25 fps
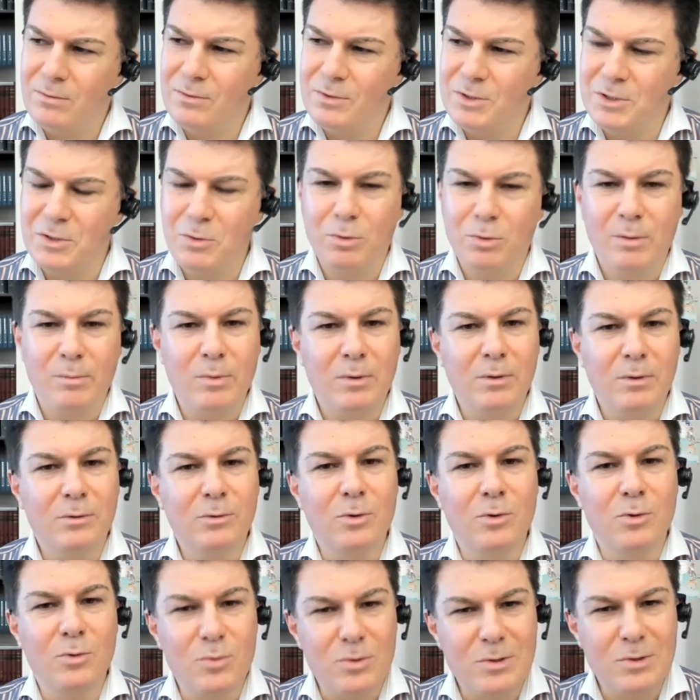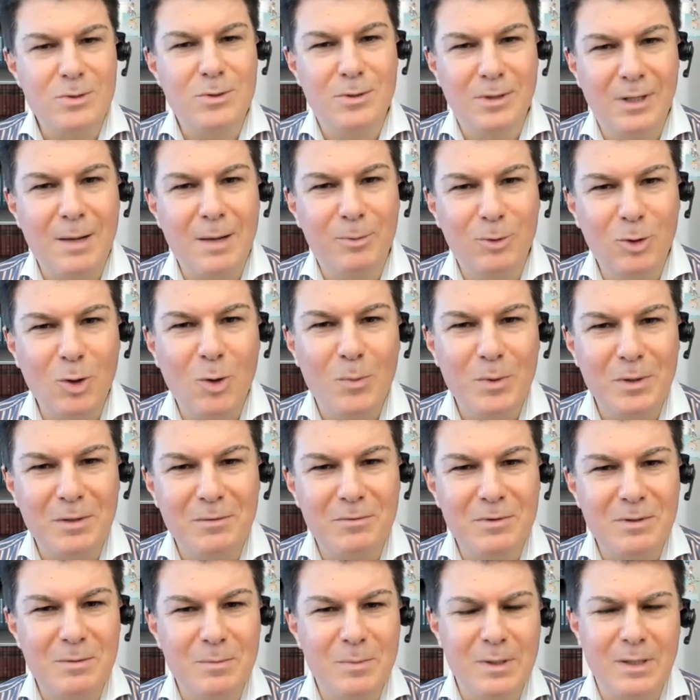suitable to use laptop. It
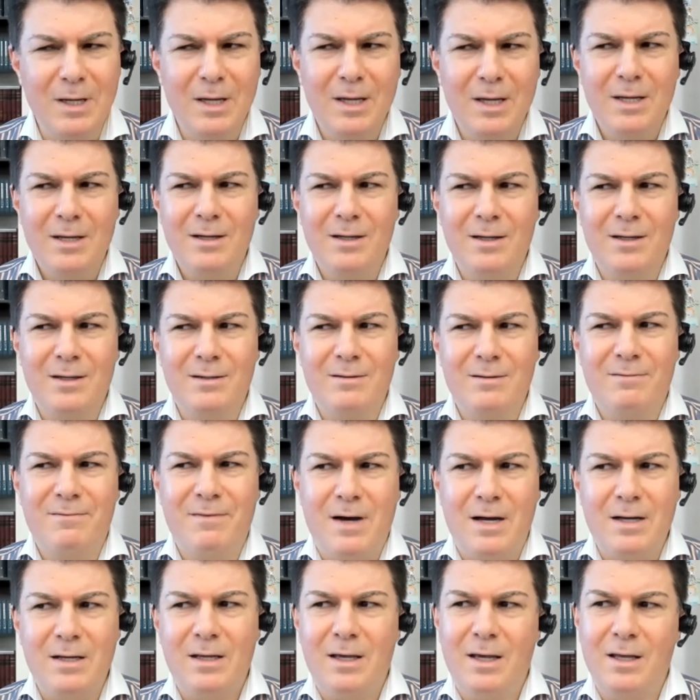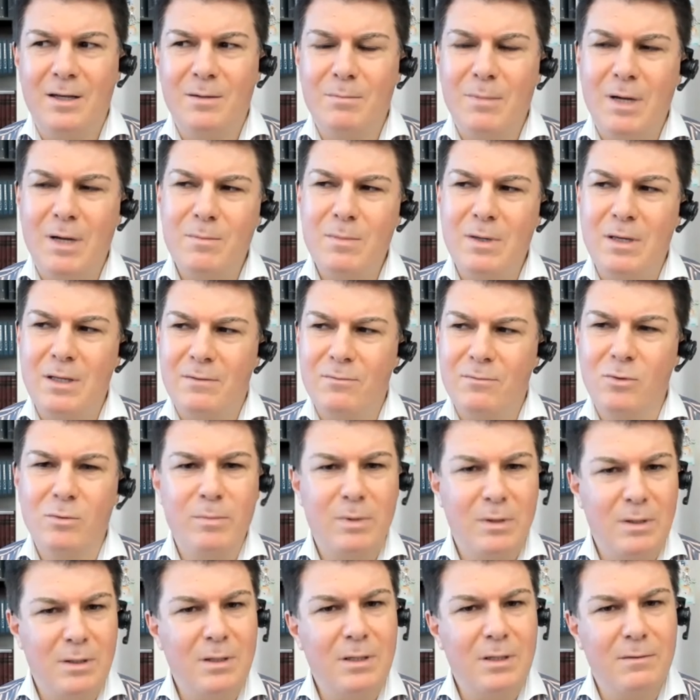will be funny, and maybe it would
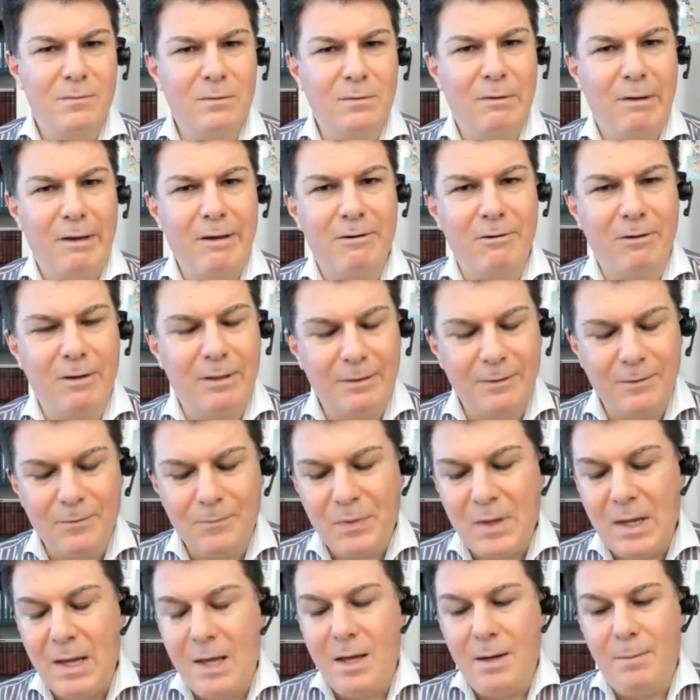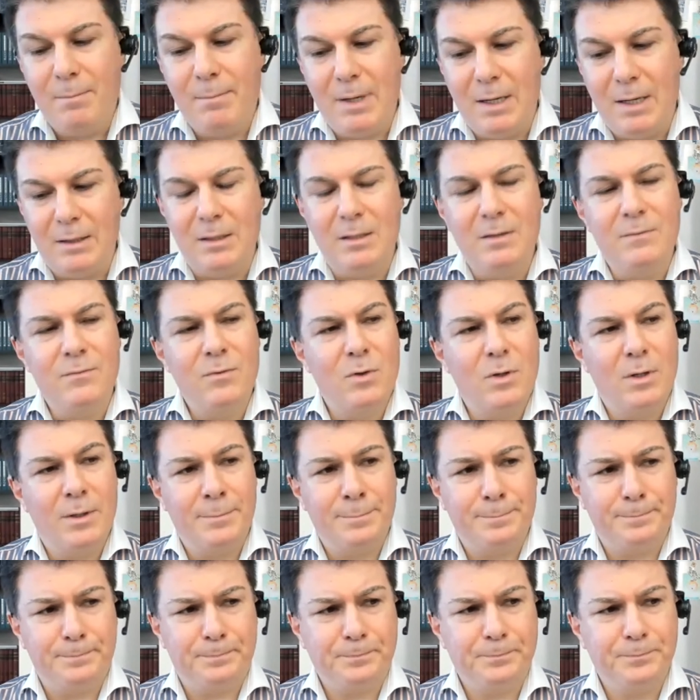be even arrogant. But if you
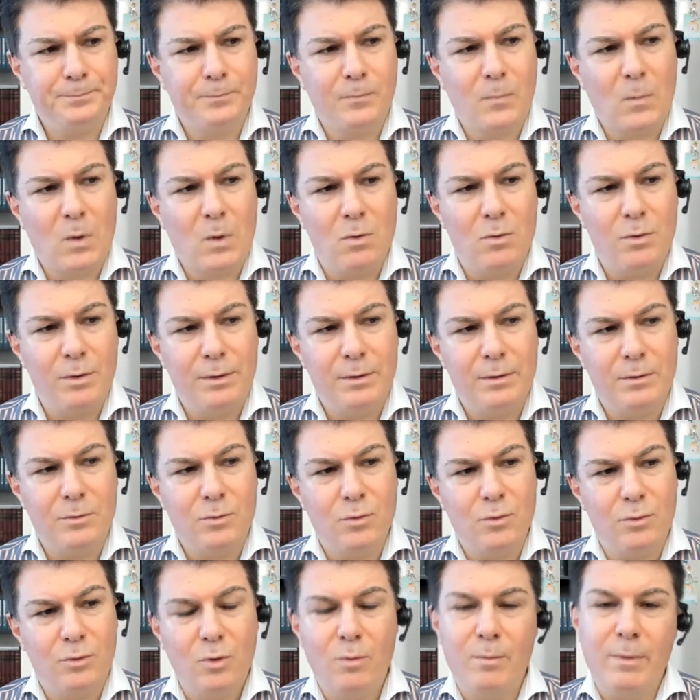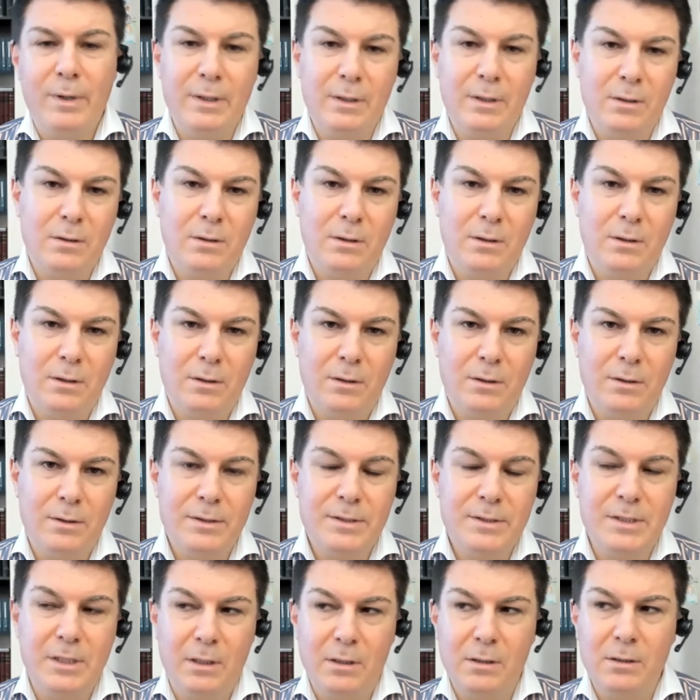are going to make a
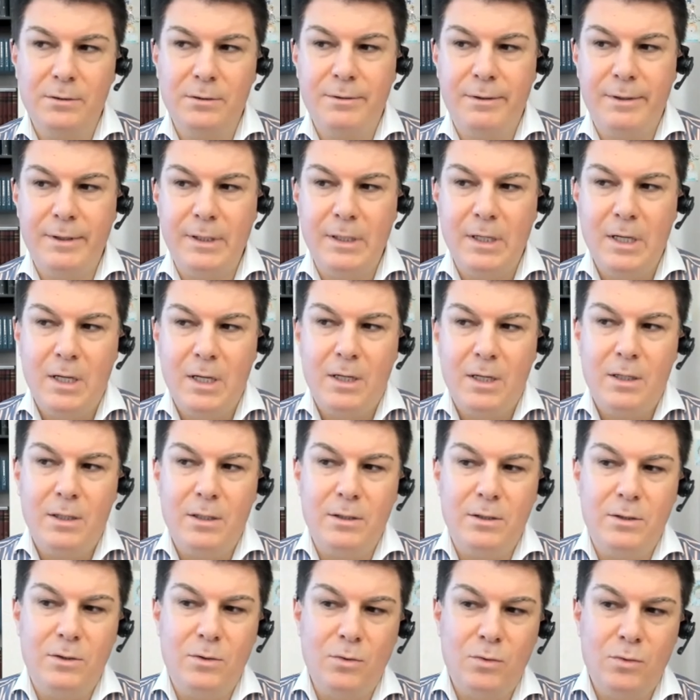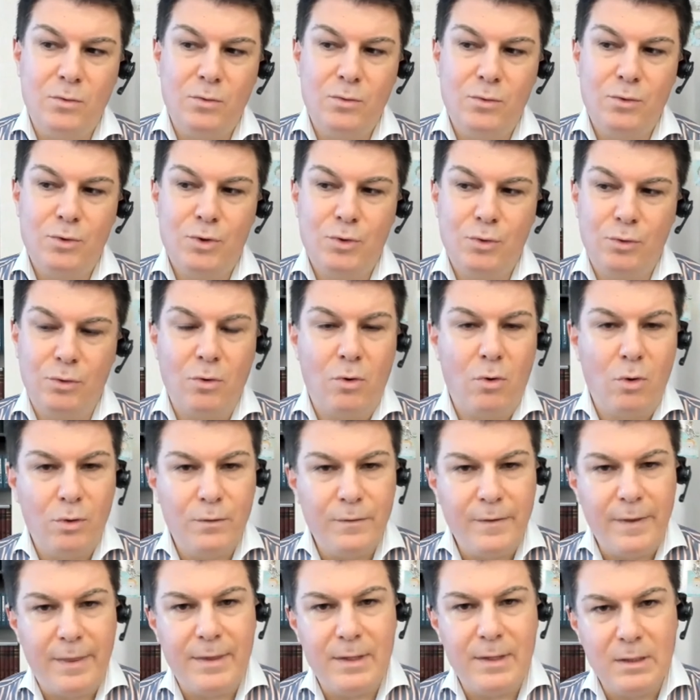single tree, you should
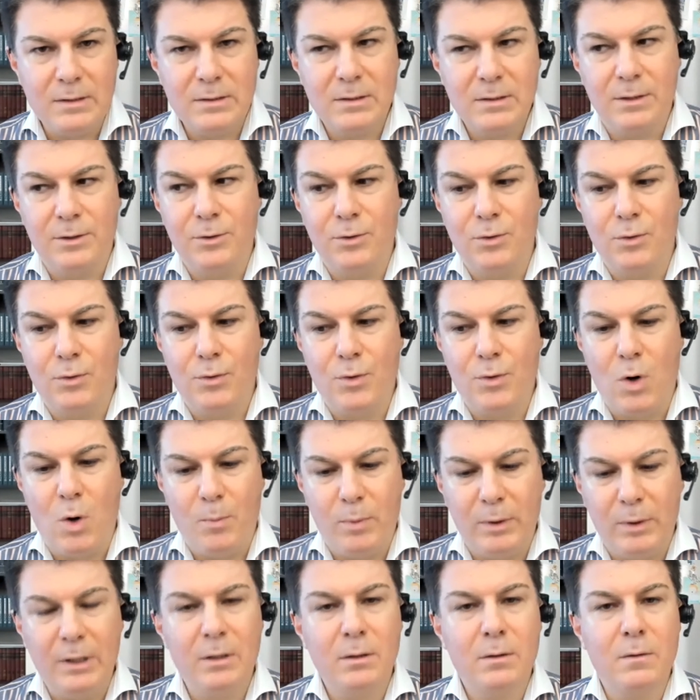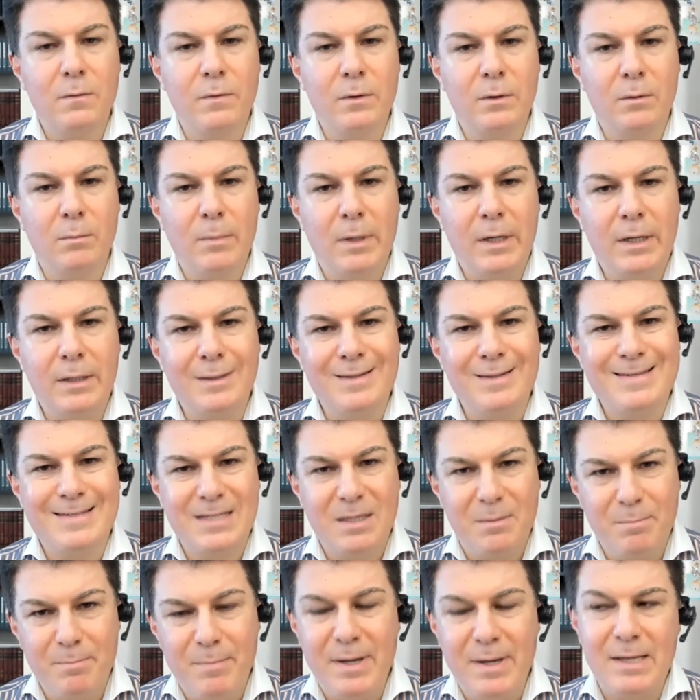always think that your opponent will make
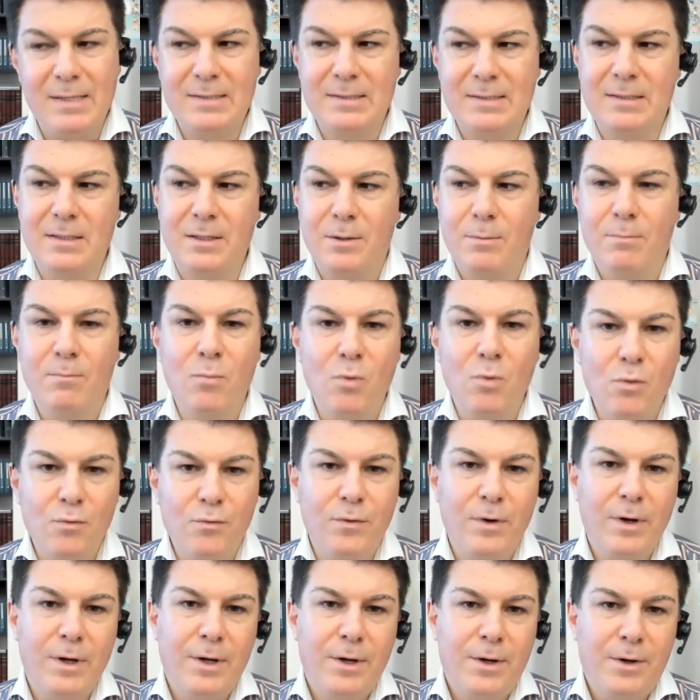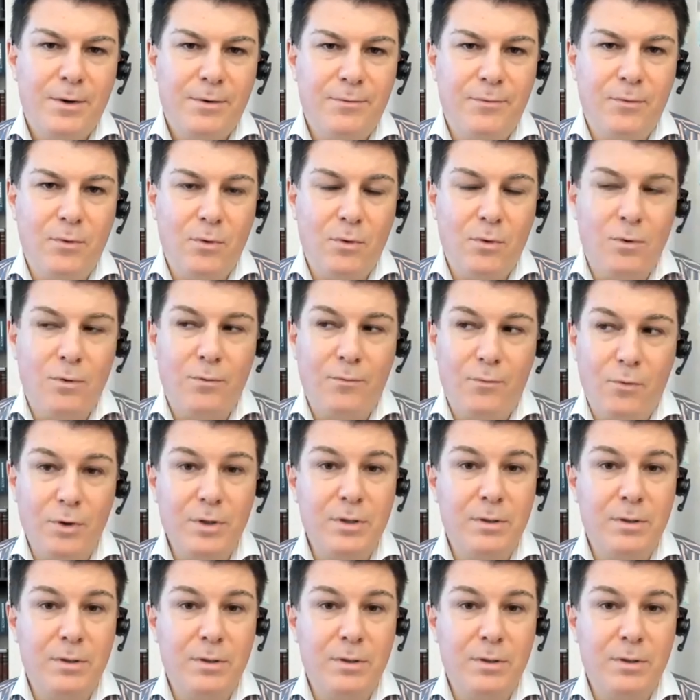the best move for